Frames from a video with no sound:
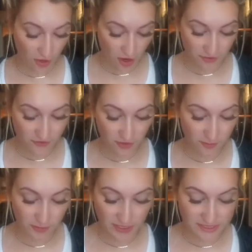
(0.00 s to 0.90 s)
author,
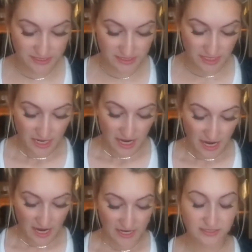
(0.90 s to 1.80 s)
but
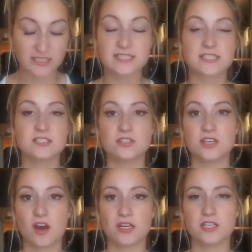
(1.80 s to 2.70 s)
I listened to the
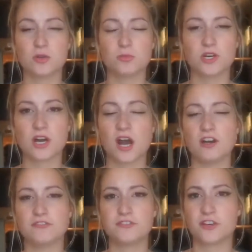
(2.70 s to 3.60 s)
audiobook
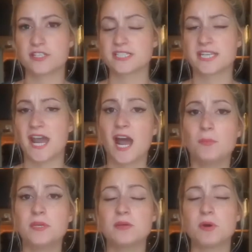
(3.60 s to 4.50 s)
of Fiercely
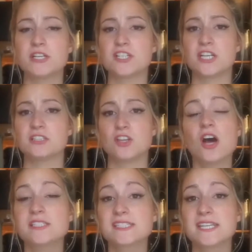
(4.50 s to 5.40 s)
Happy by Jenny
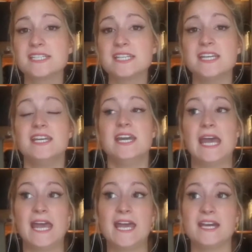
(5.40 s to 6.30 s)
Lawson,
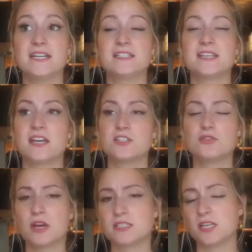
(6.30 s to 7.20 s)
and as you
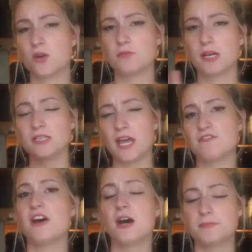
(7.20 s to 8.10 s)
guys know in my
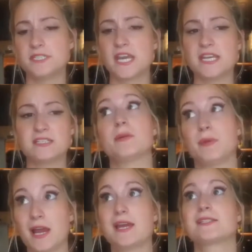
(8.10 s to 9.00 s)
life update,
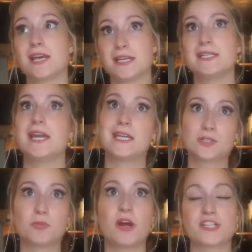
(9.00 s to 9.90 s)
my anxiety and
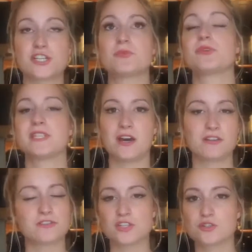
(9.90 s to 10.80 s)
depression was out
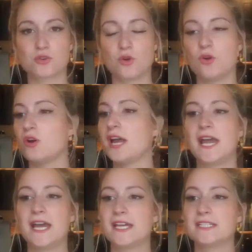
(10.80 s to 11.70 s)
of control,
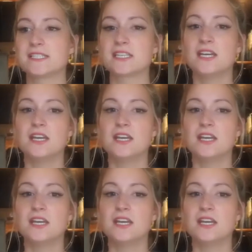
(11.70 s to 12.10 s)
and